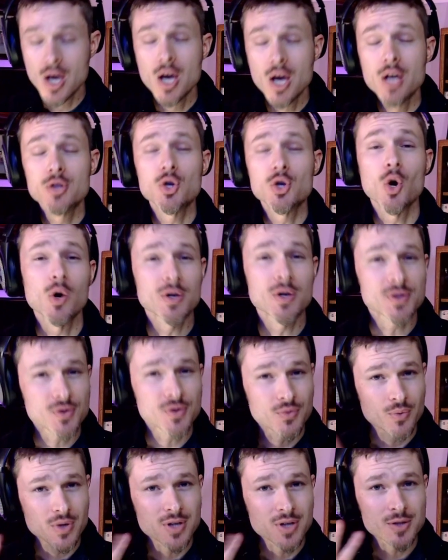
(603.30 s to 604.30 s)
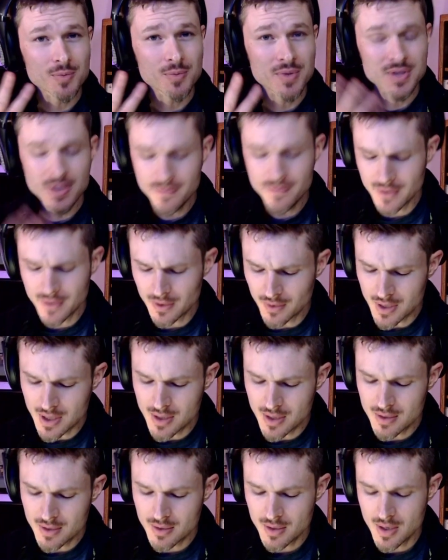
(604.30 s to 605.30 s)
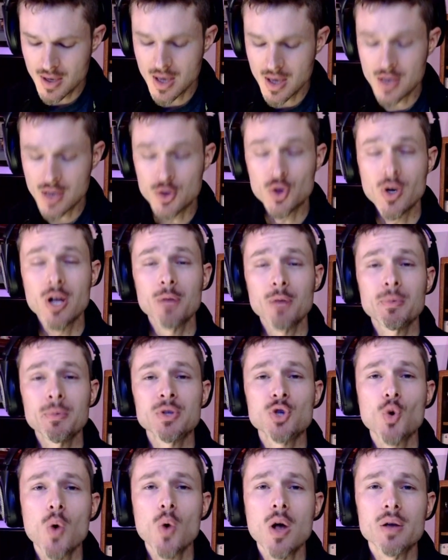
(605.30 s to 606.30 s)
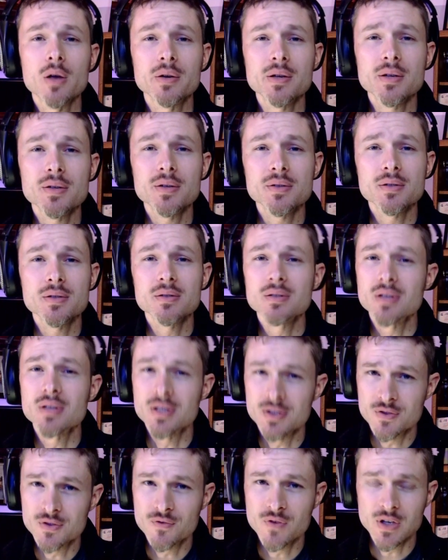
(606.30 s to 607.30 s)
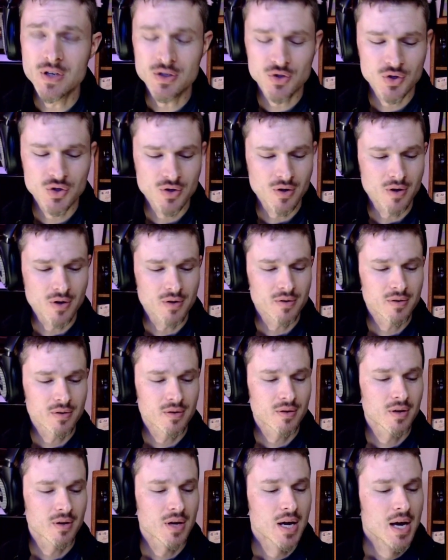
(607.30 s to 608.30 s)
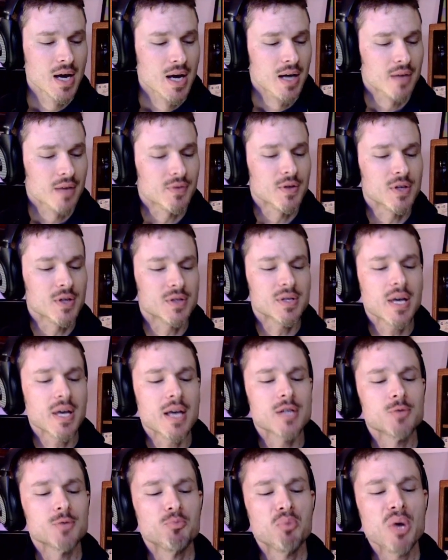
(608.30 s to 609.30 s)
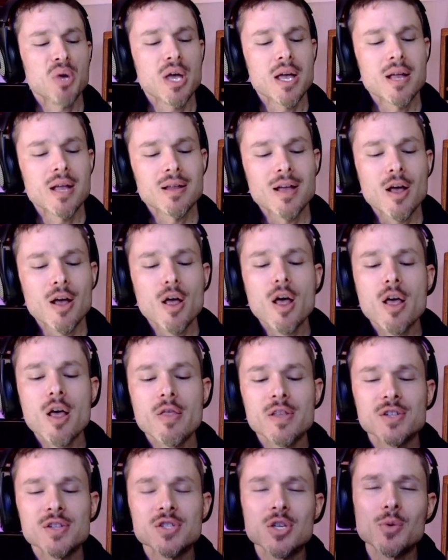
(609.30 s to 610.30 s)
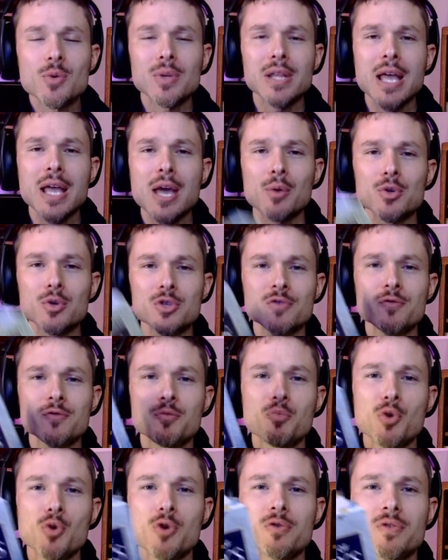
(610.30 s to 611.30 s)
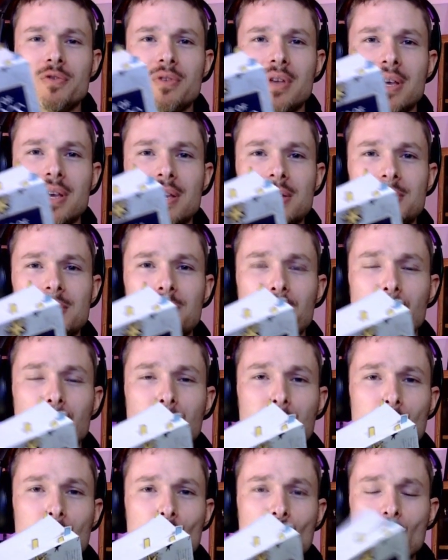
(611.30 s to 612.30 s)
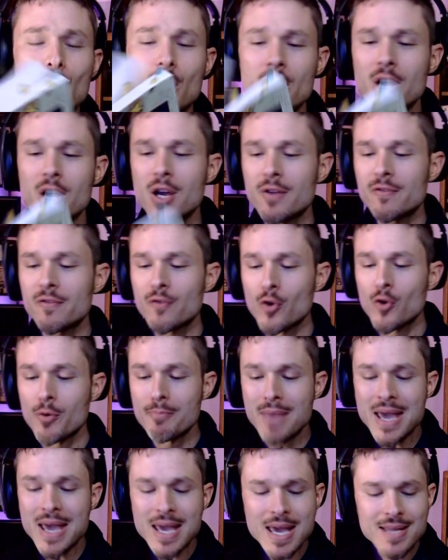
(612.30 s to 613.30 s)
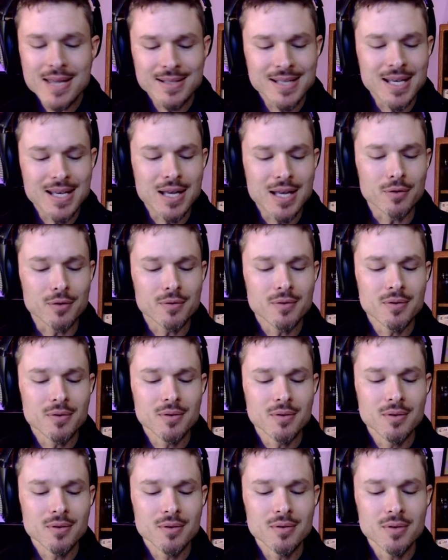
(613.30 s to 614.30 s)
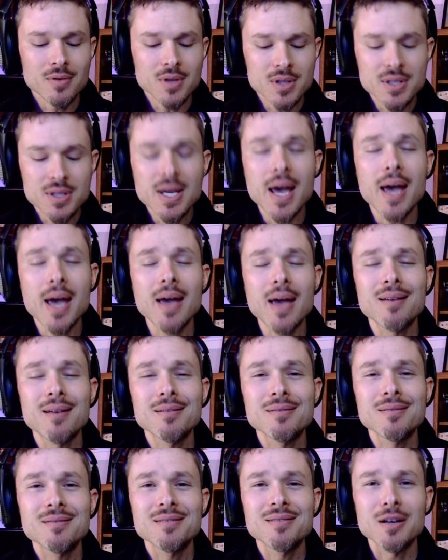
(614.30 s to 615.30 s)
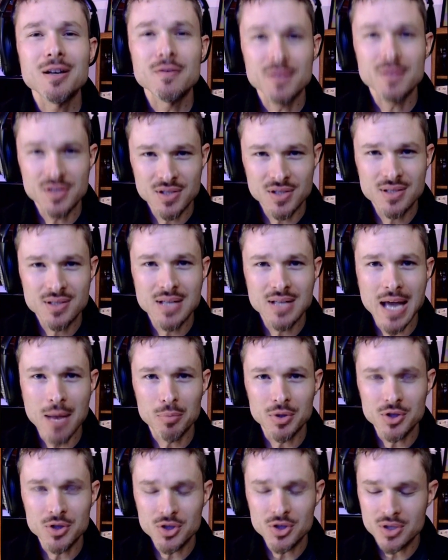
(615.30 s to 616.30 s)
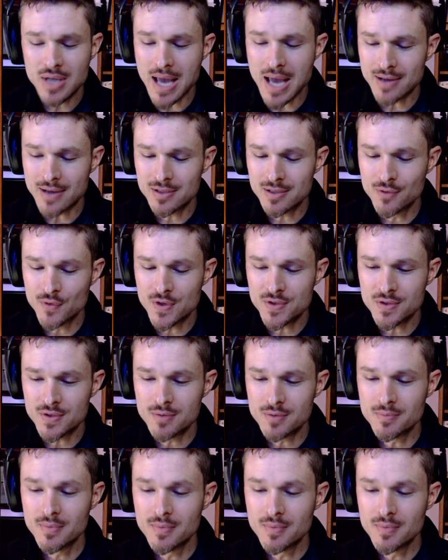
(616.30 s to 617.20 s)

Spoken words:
Taurus 3 specifically. And your element qualities is fixed earth. This has been the Secret Language of Birthdays book for May 18th, the day of established activism.